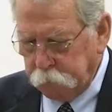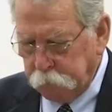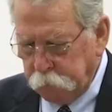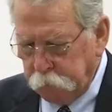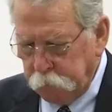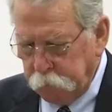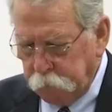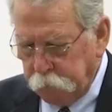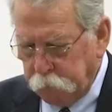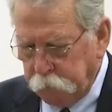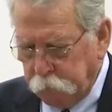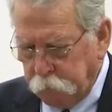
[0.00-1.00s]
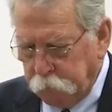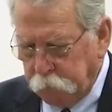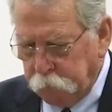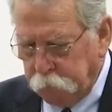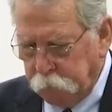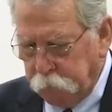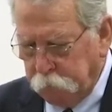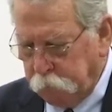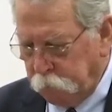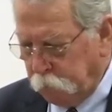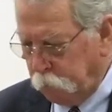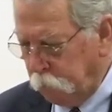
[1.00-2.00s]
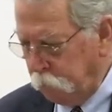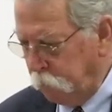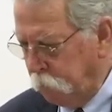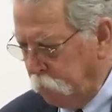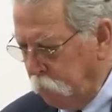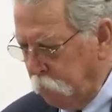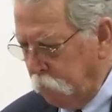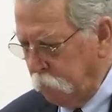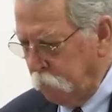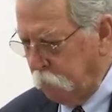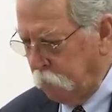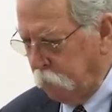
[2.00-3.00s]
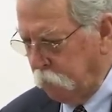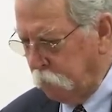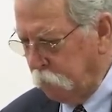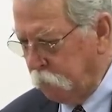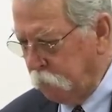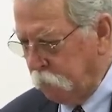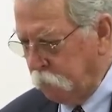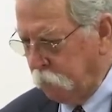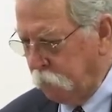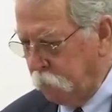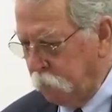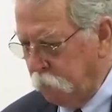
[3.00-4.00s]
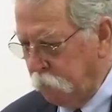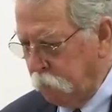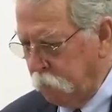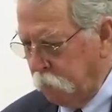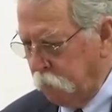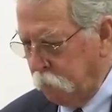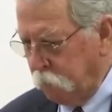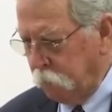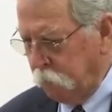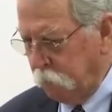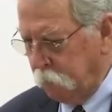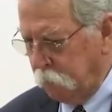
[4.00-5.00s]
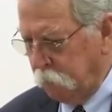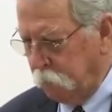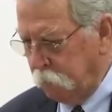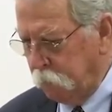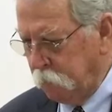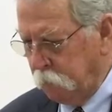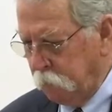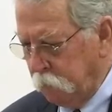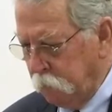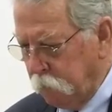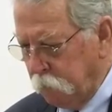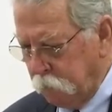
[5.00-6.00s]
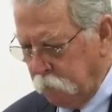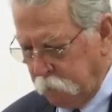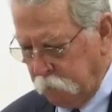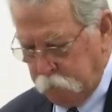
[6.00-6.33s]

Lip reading: (silence)